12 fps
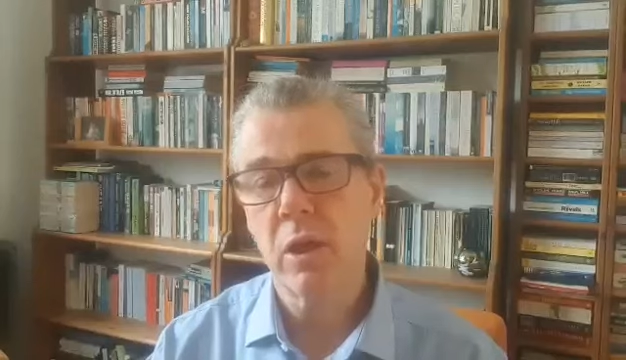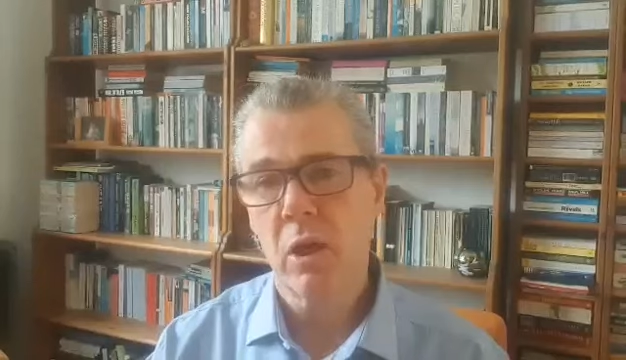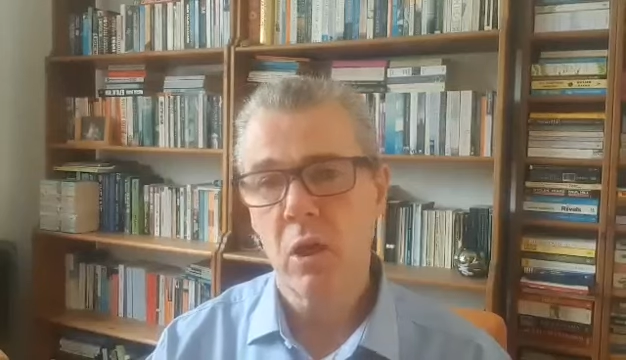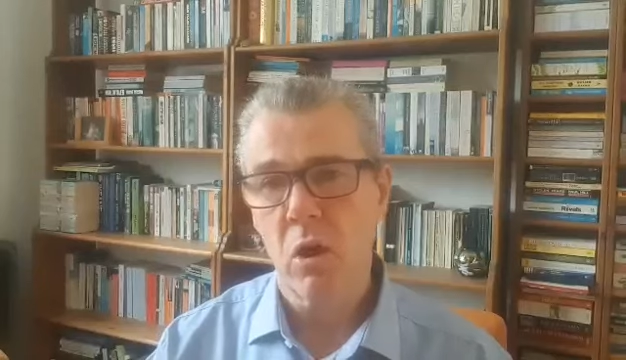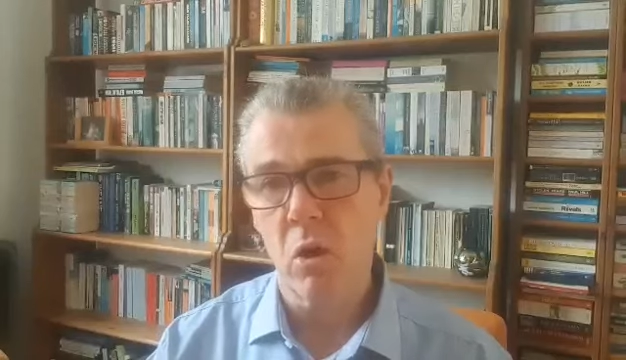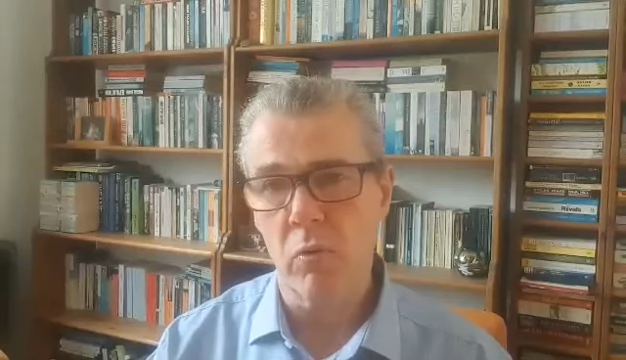
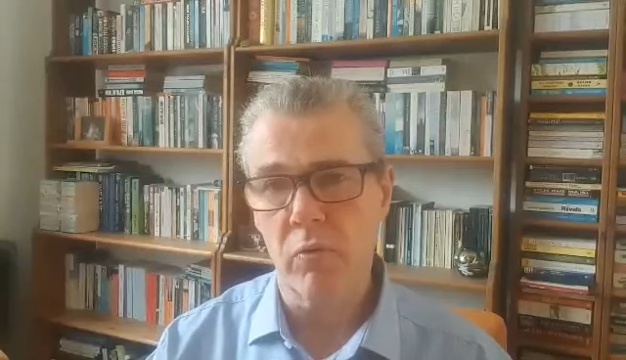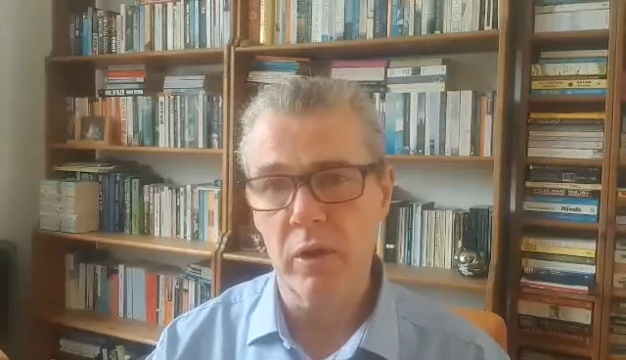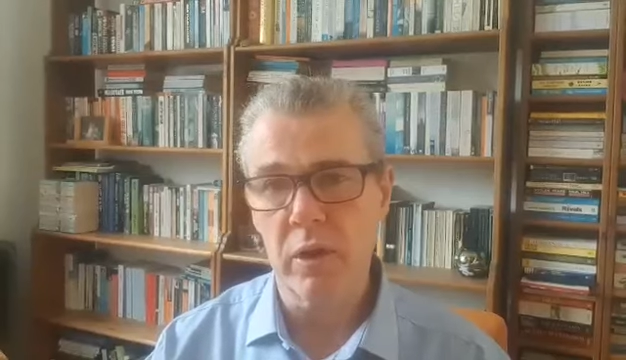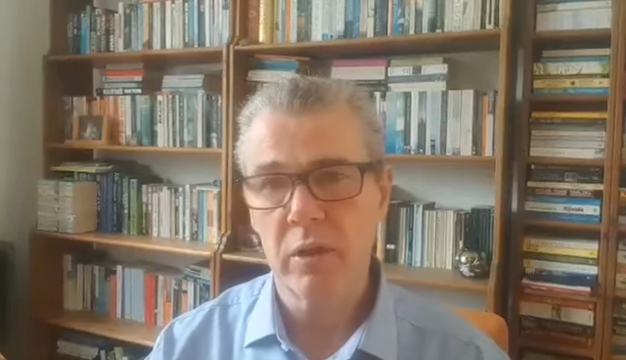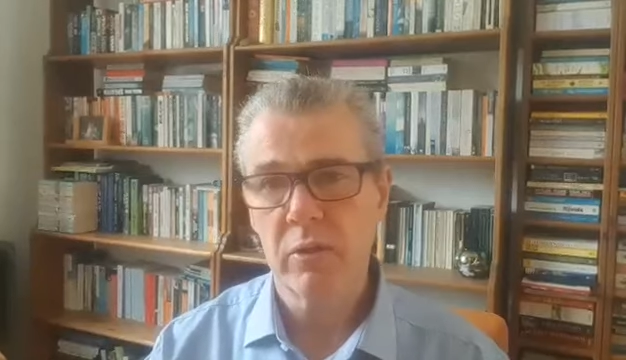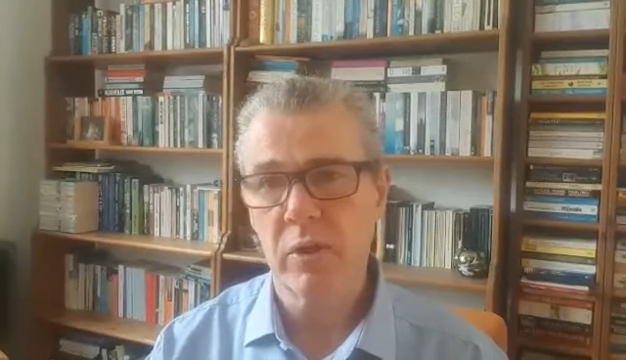over
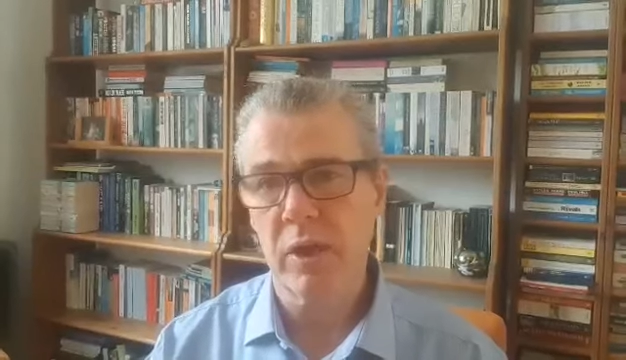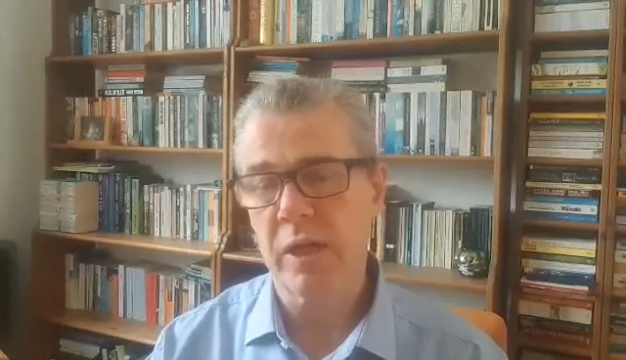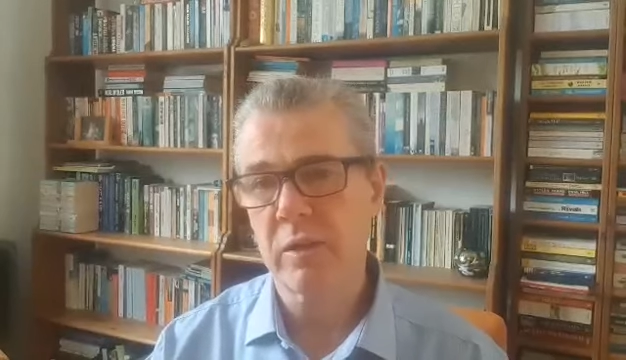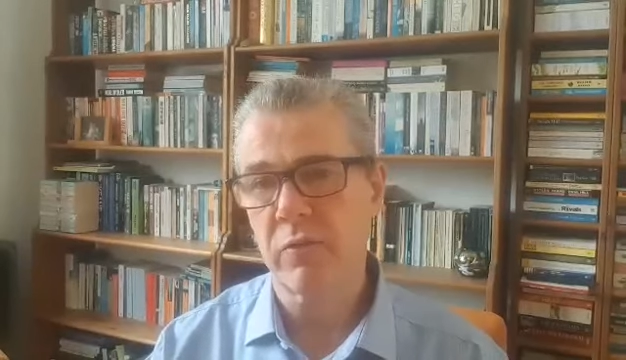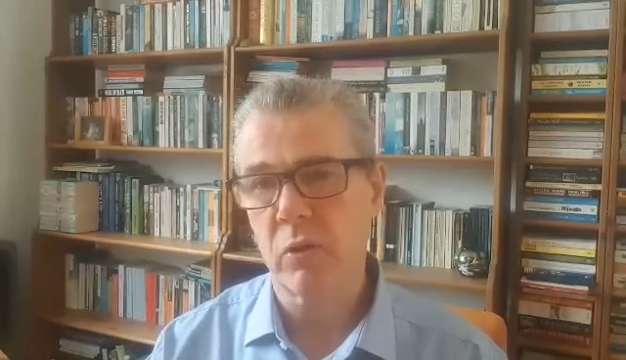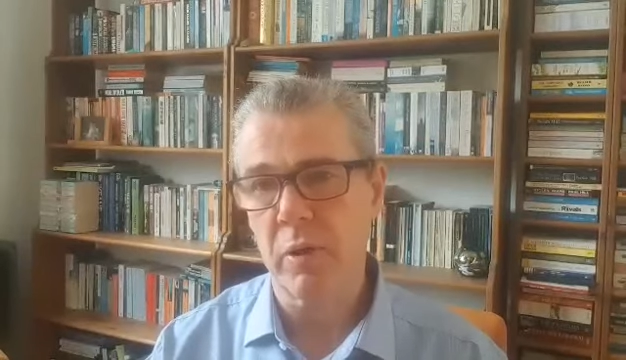the last
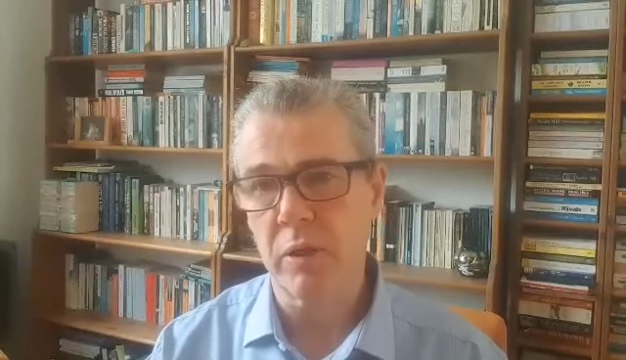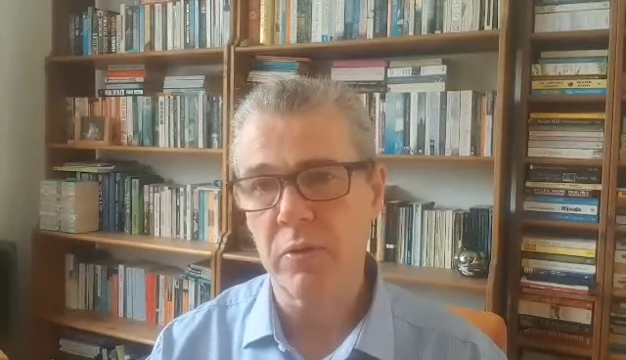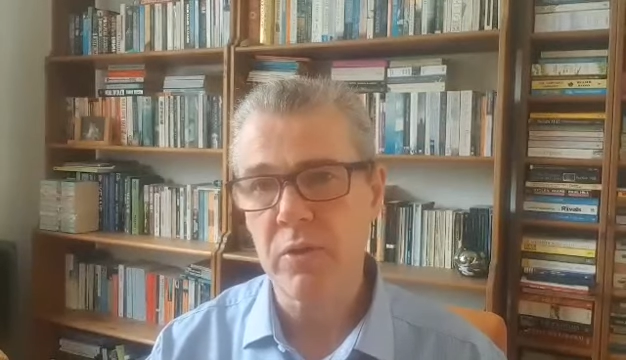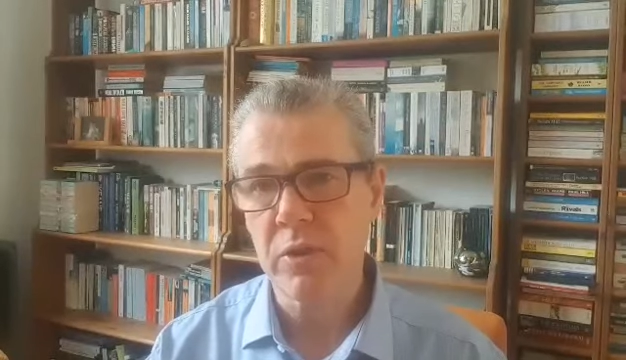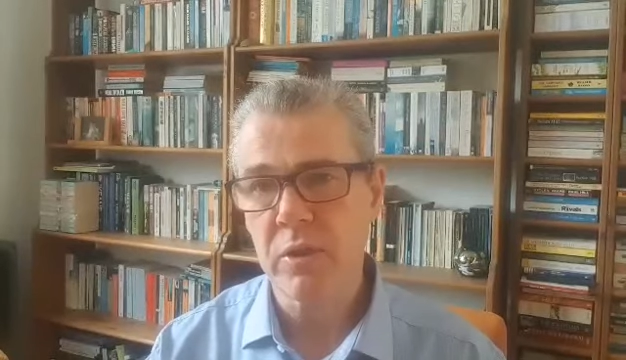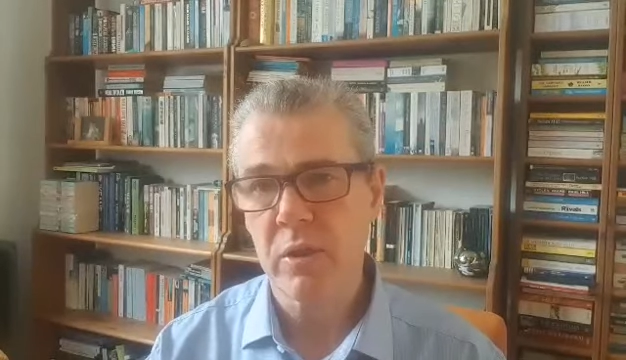few
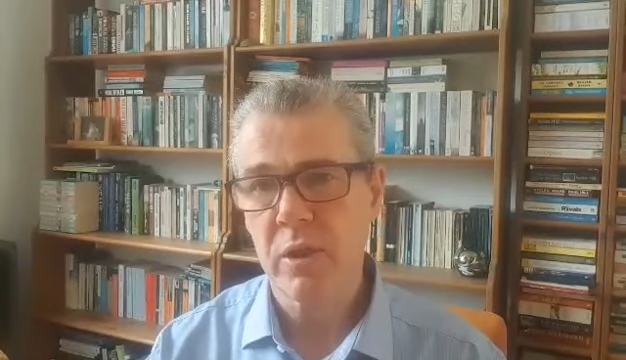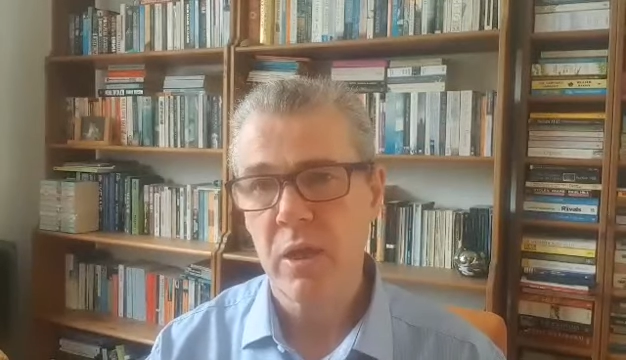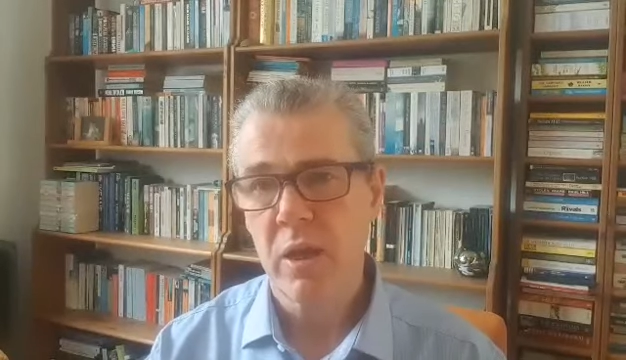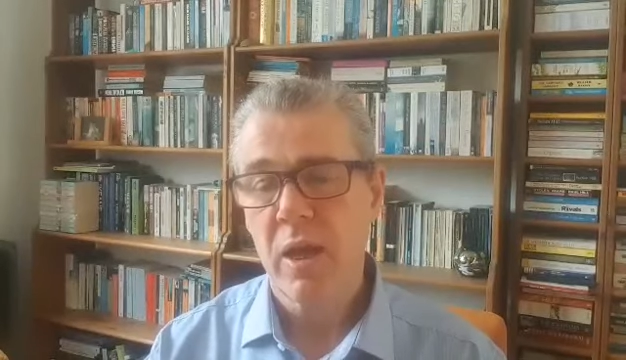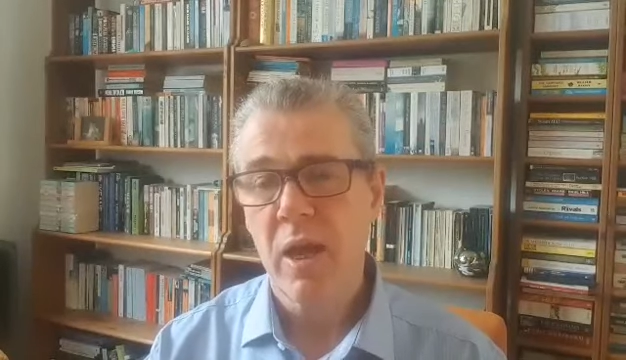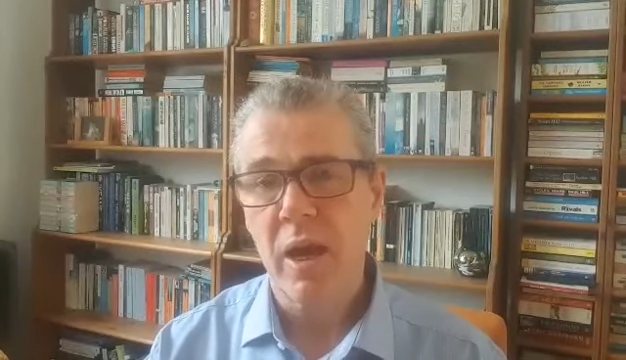months.
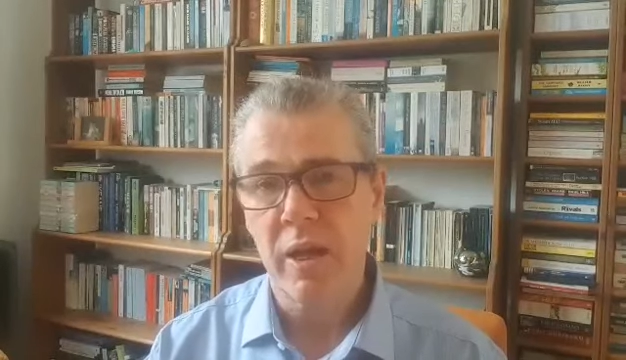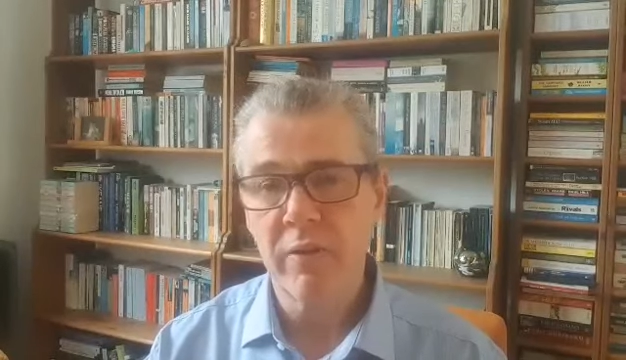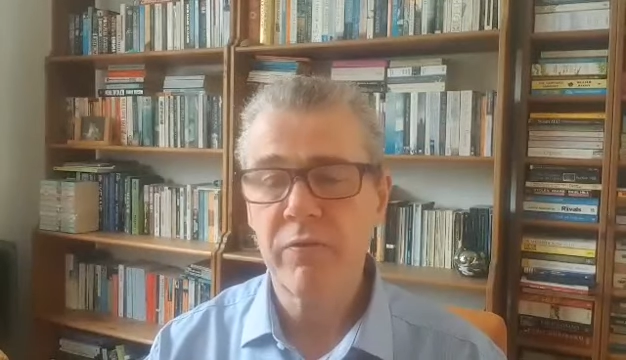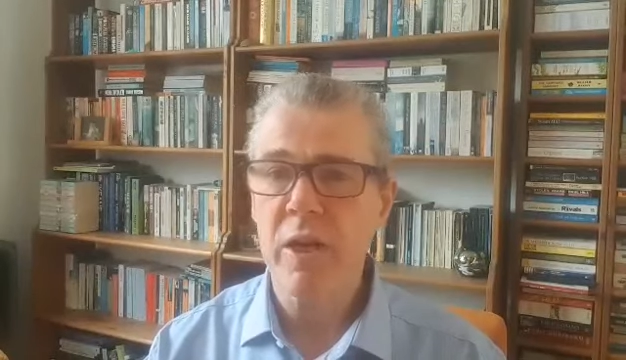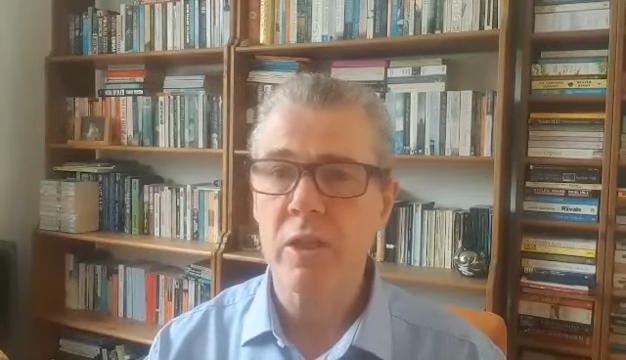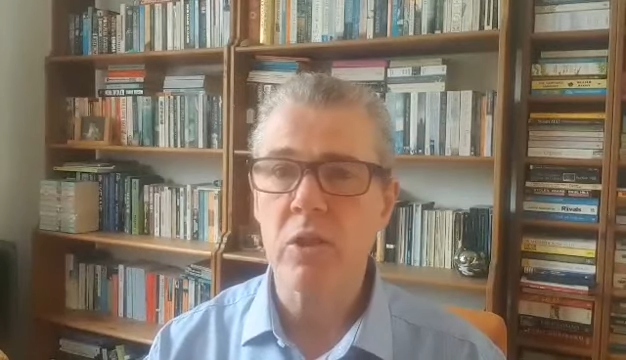And if
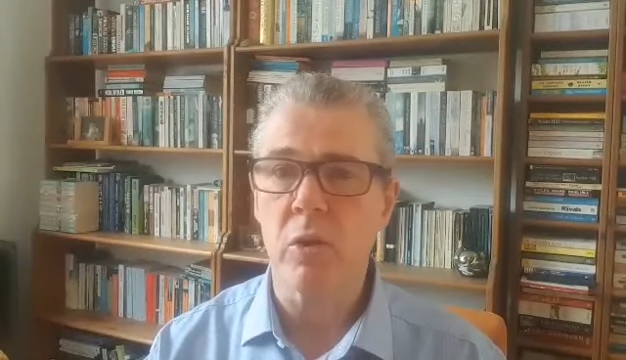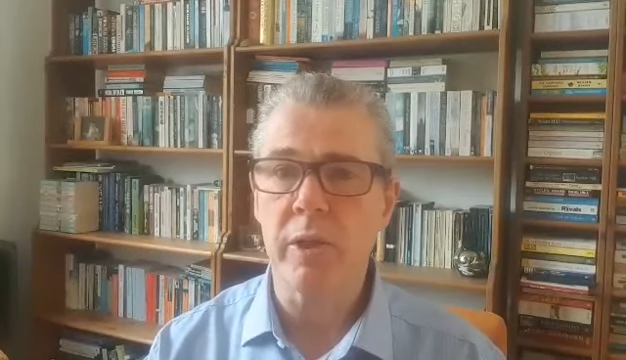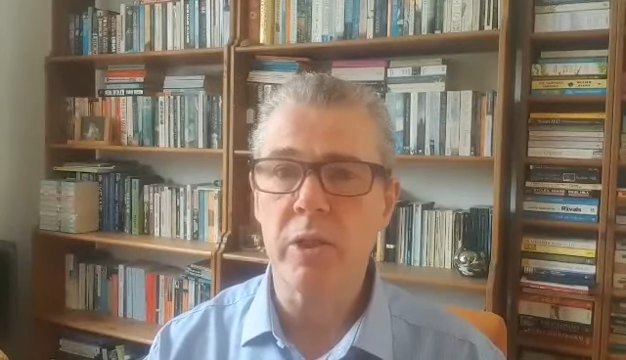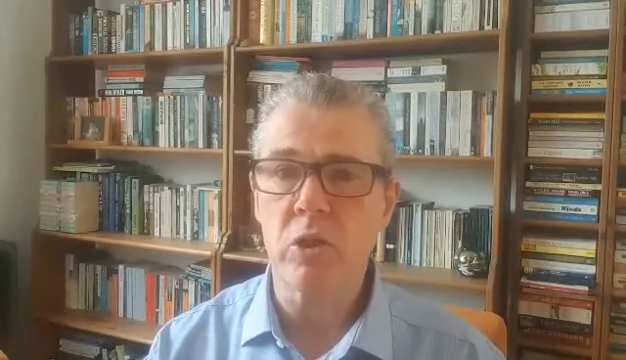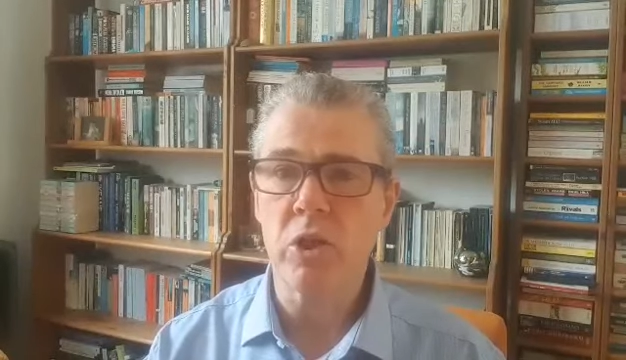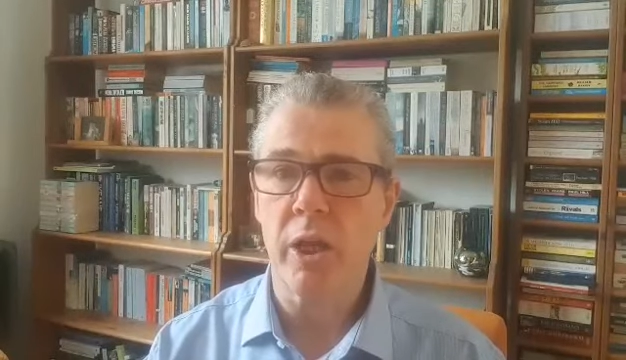that's going to
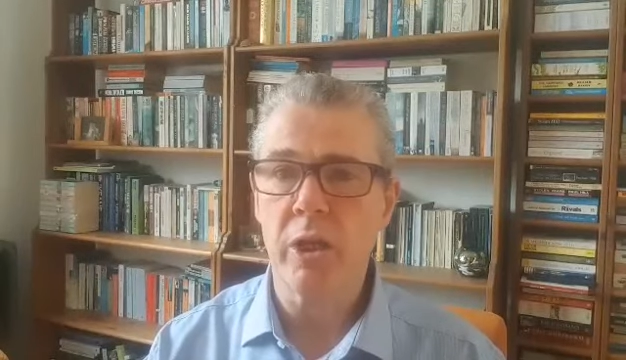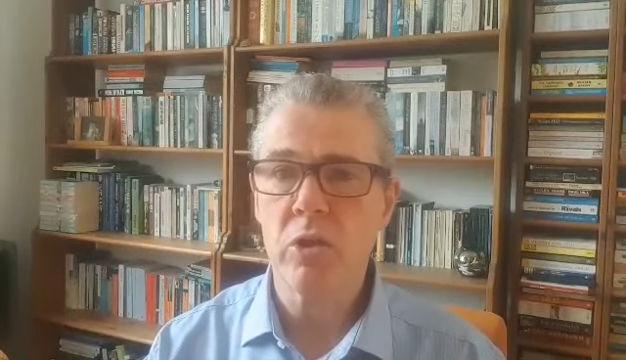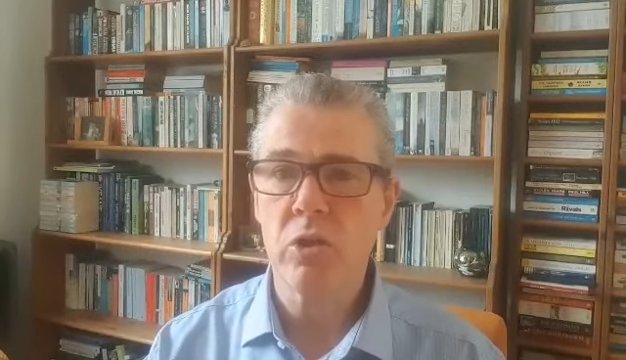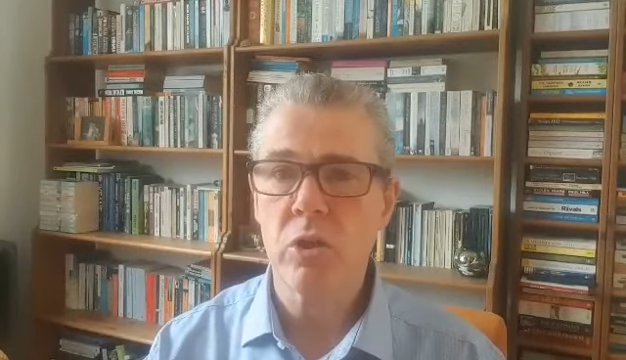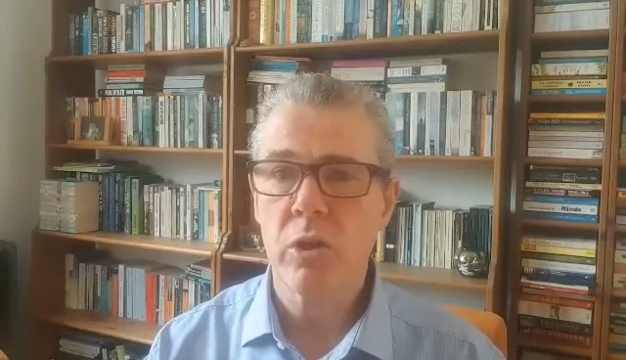change,